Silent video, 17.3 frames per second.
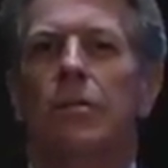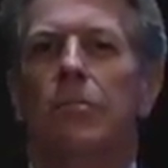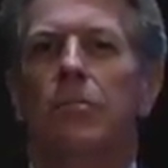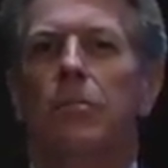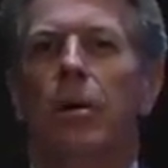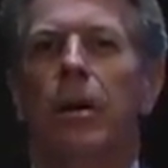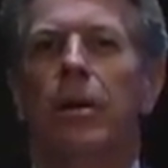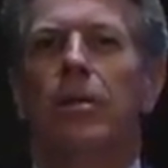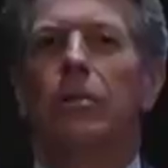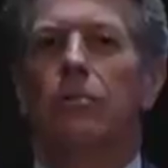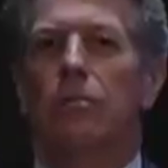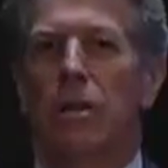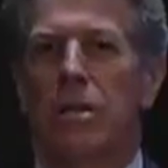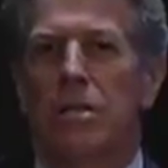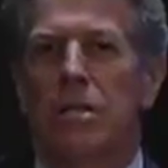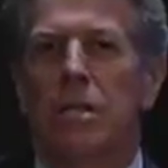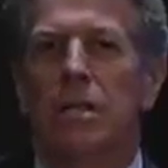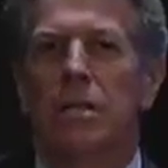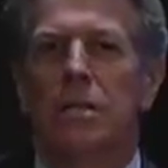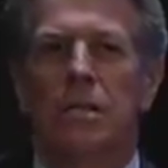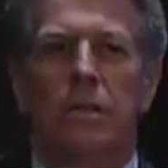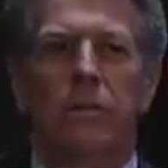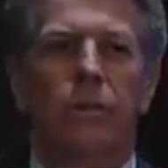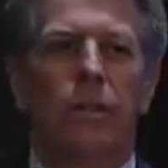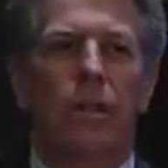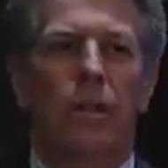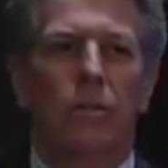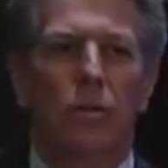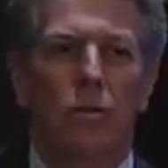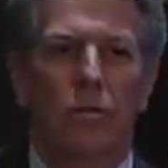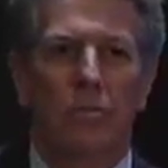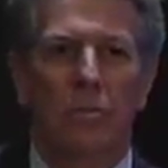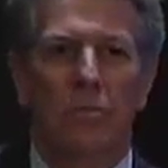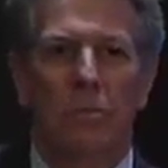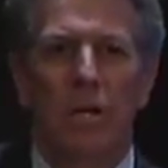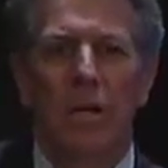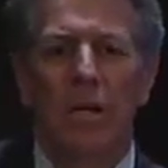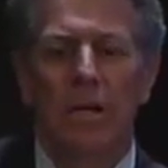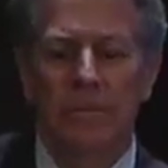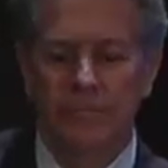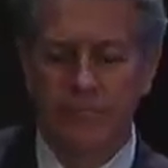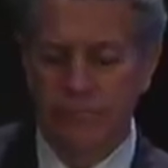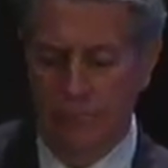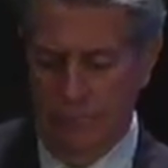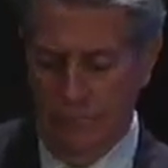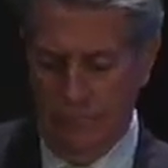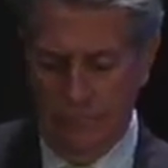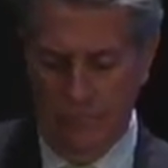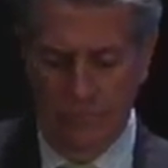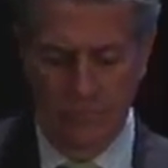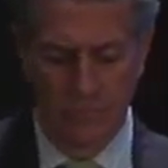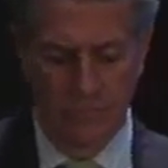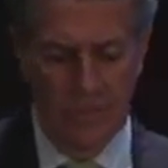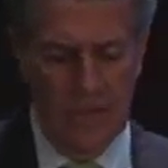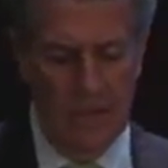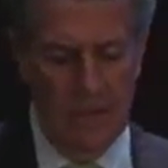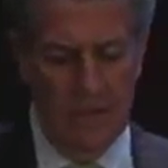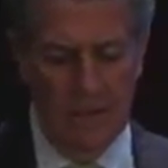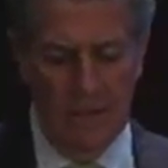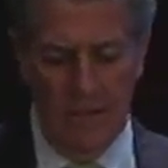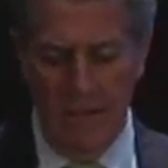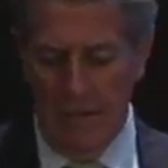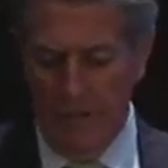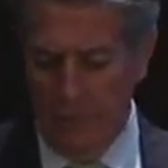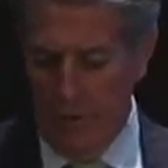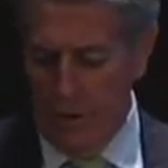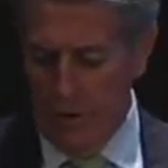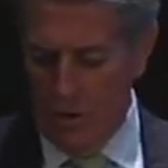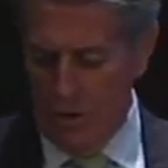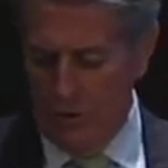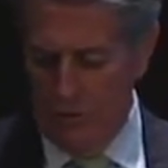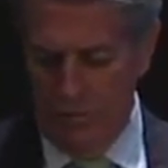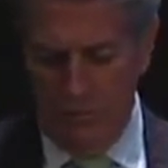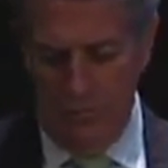by the craziness of another human being. Now, the French